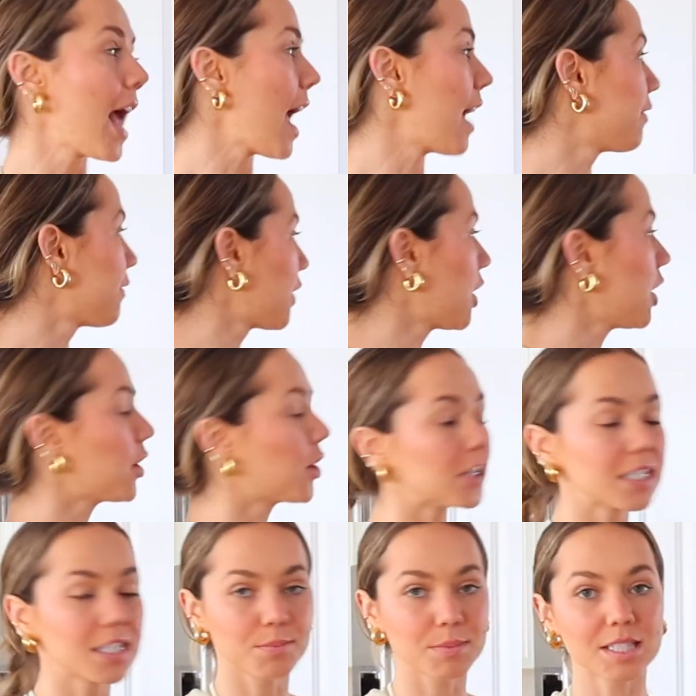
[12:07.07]
And for our
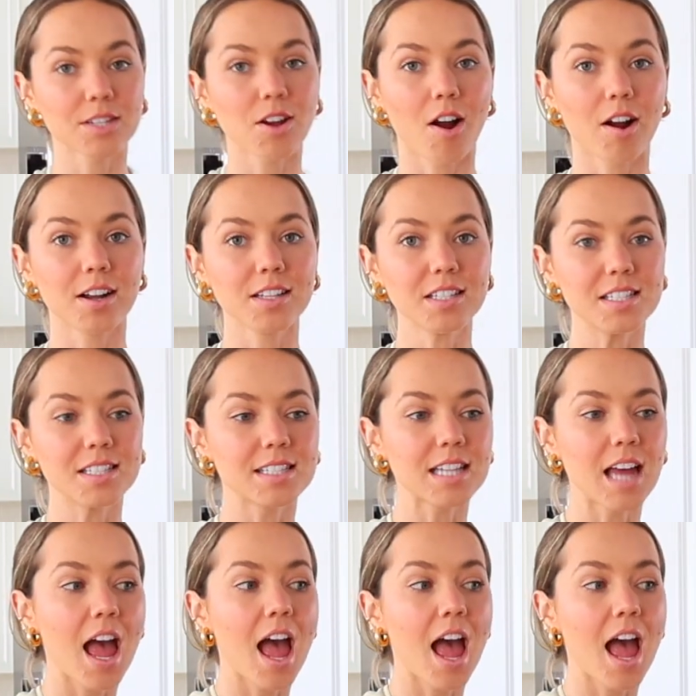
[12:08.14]
Christmas cards,